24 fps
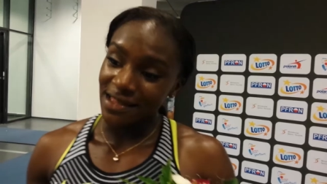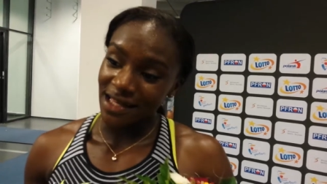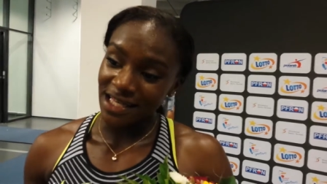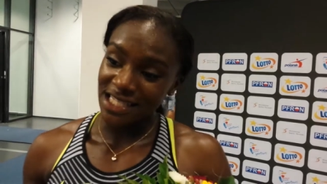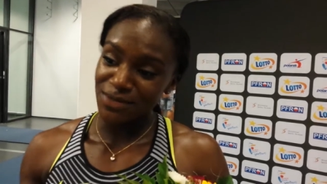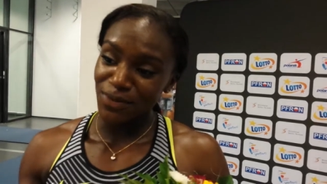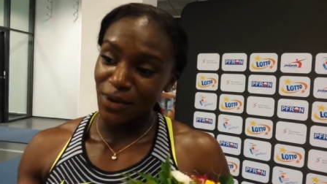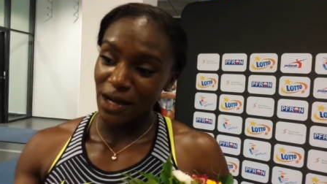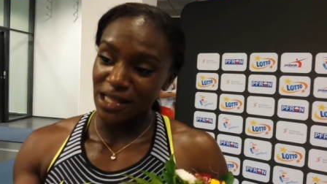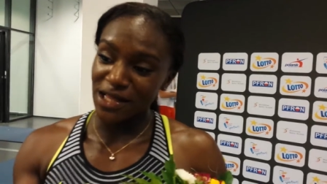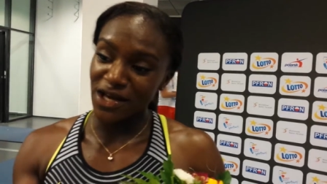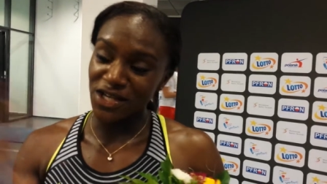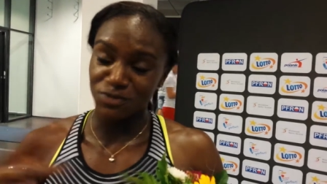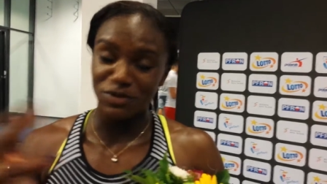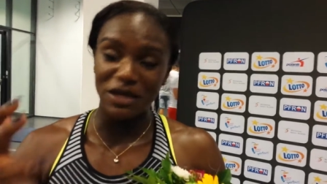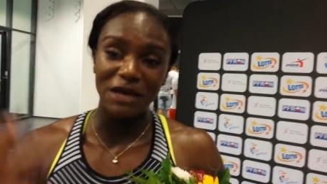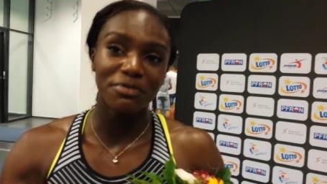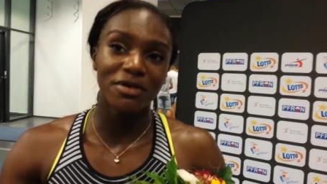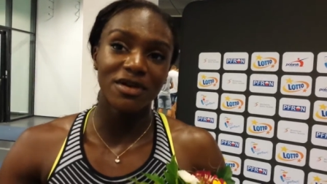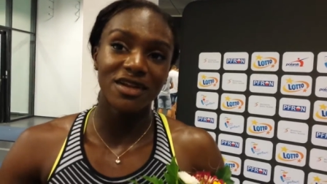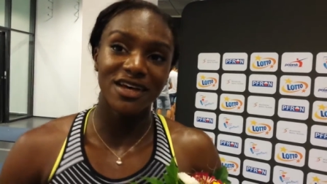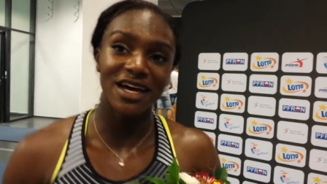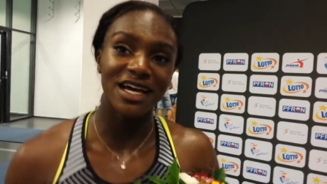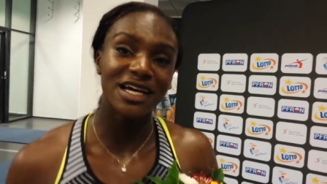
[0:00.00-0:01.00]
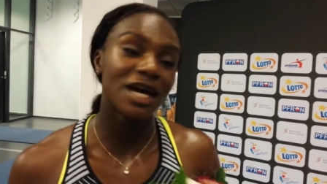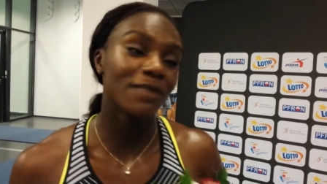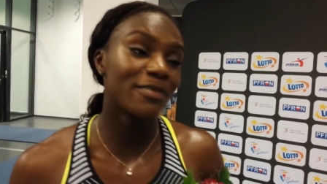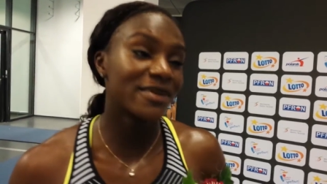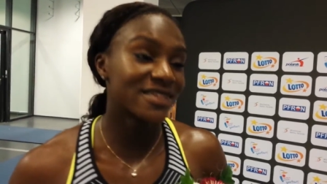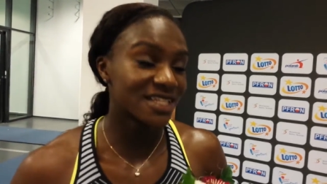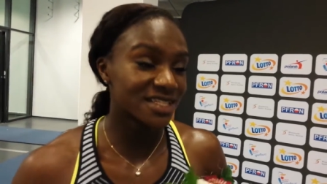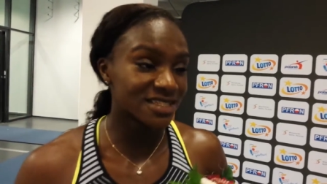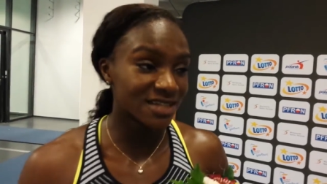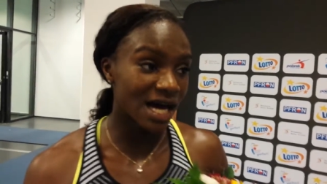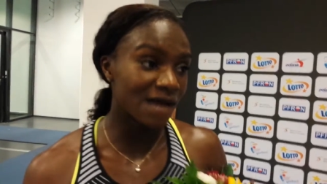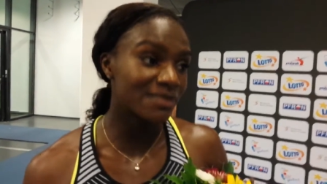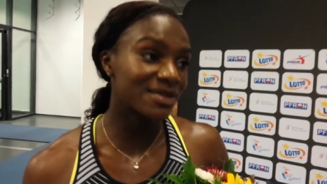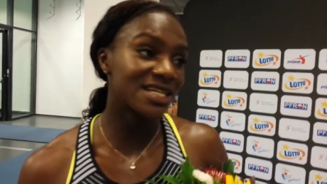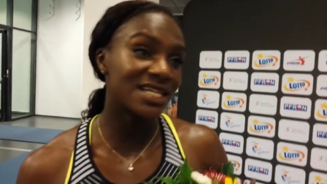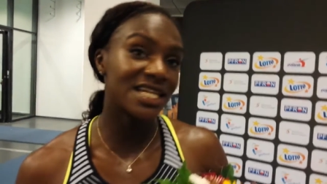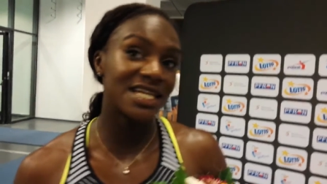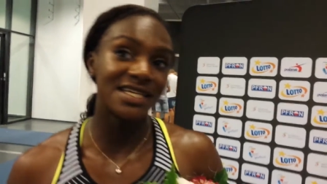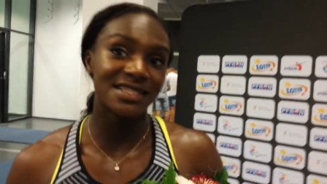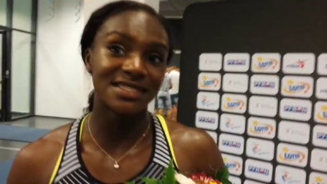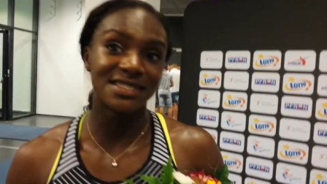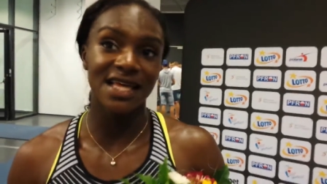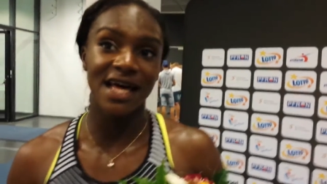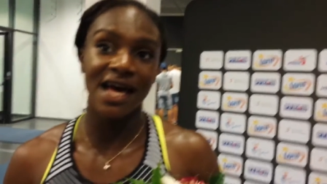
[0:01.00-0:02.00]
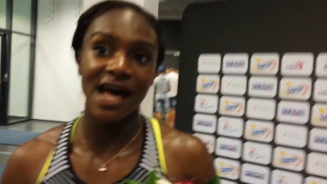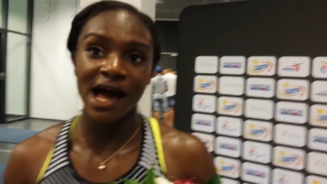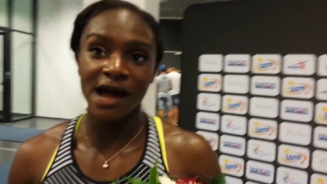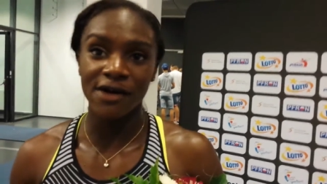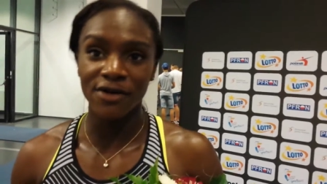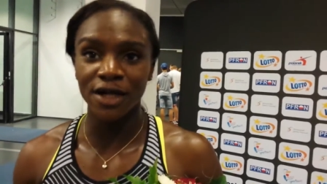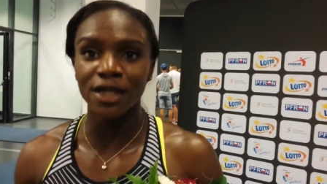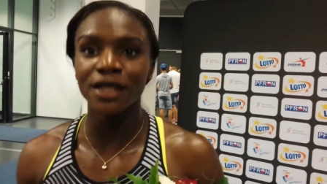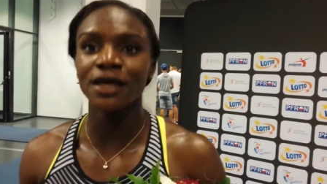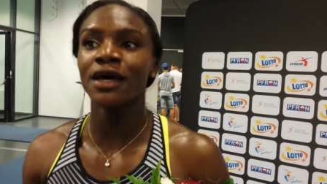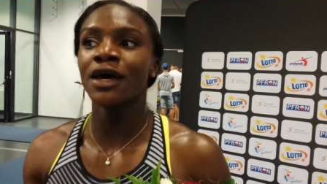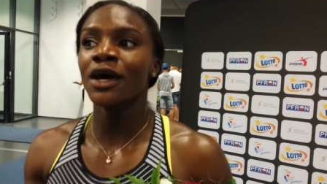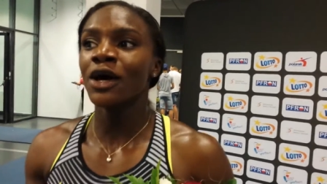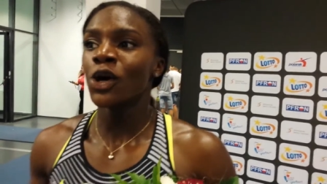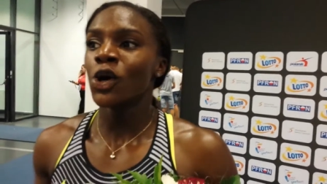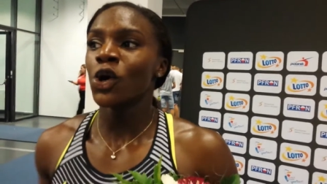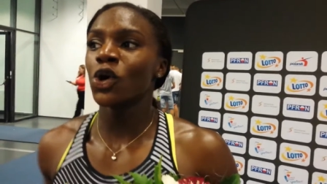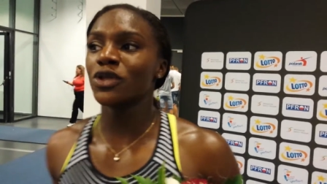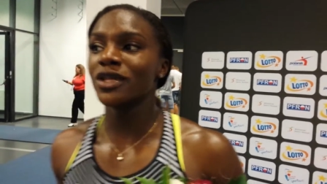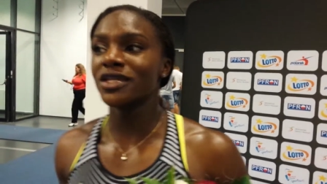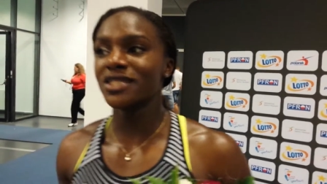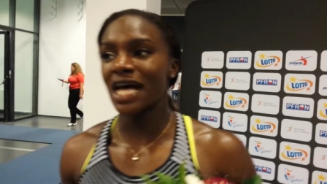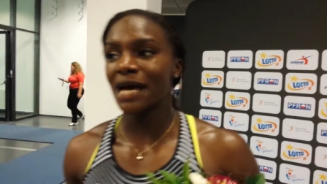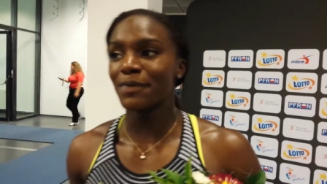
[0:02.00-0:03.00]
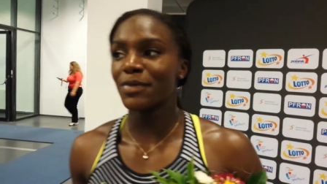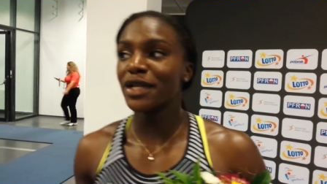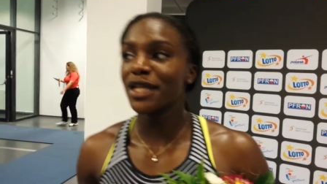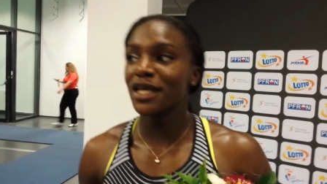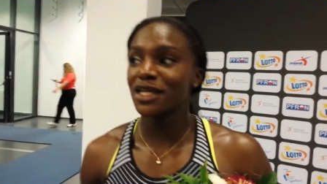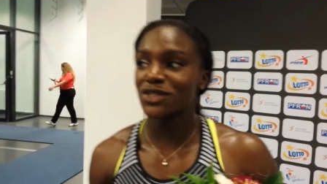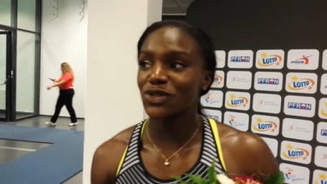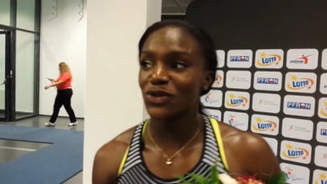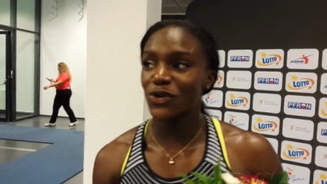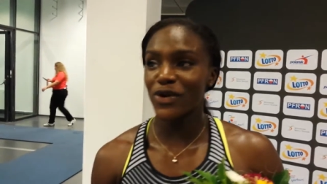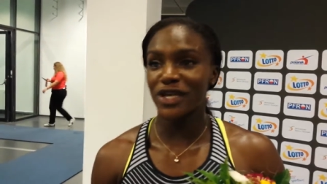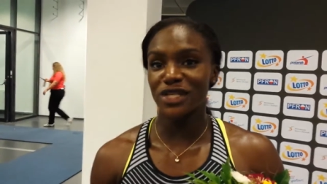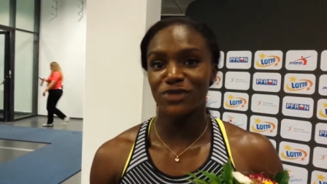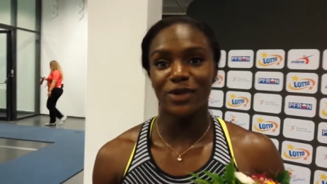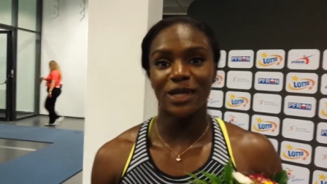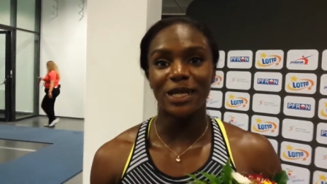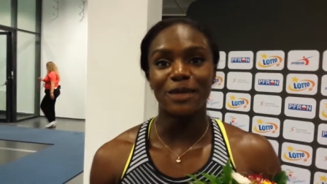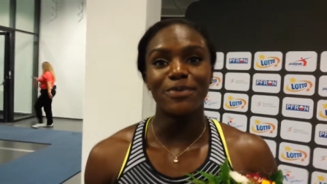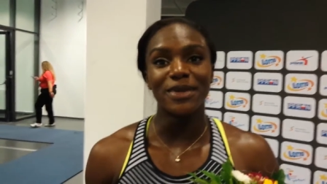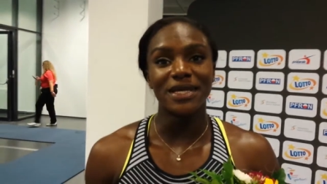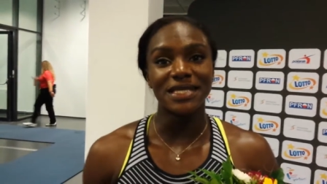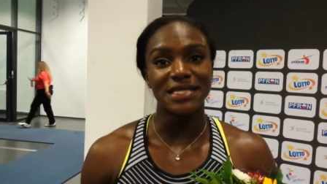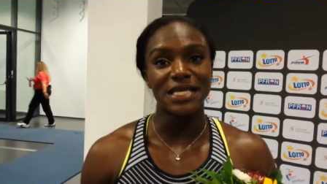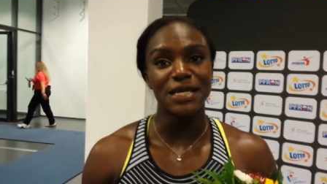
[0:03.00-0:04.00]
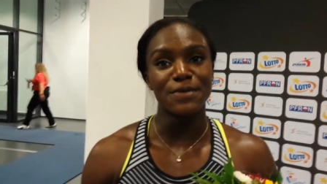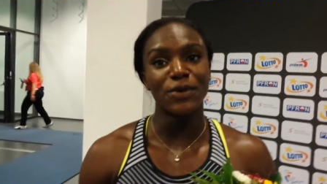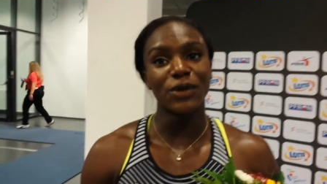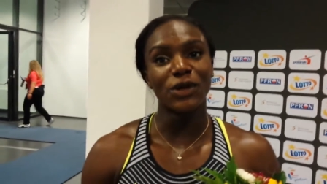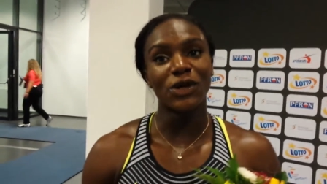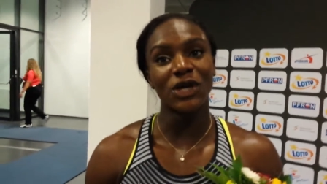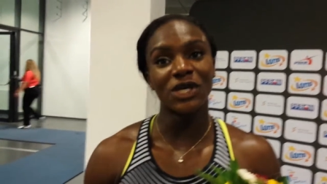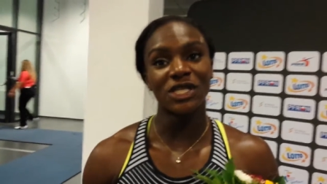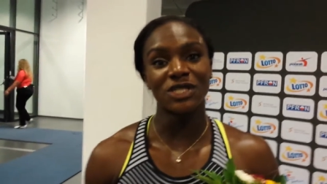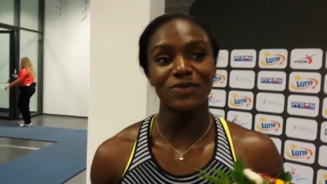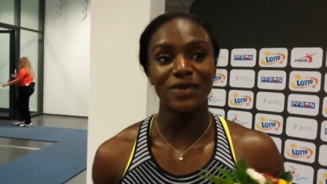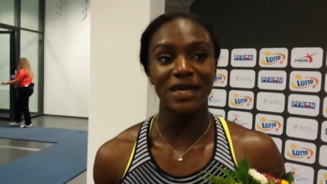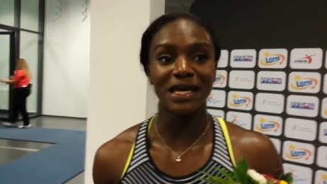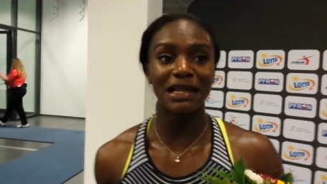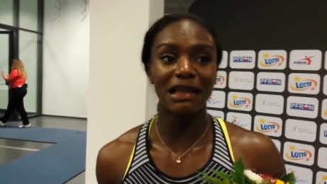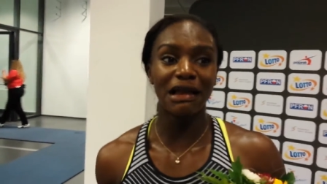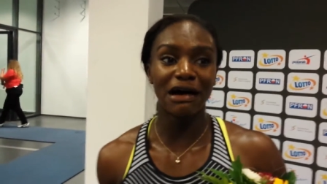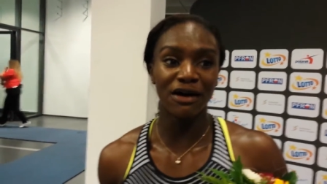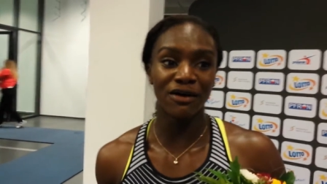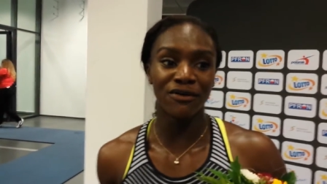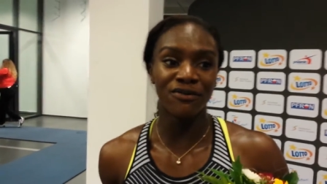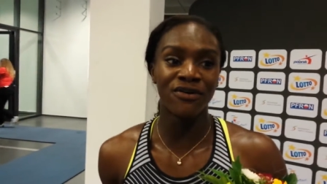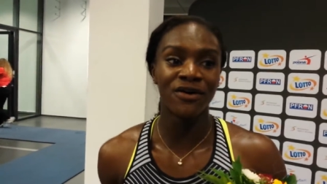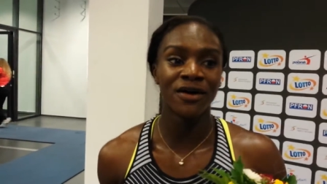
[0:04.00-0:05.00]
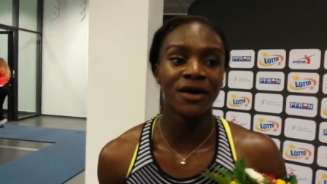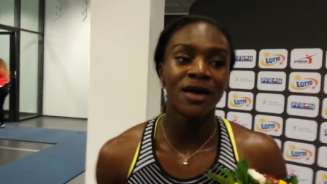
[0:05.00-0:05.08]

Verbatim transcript: That's why those people like coming to Diamond Leagues there and all the Diamond Leagues are always really busy because we love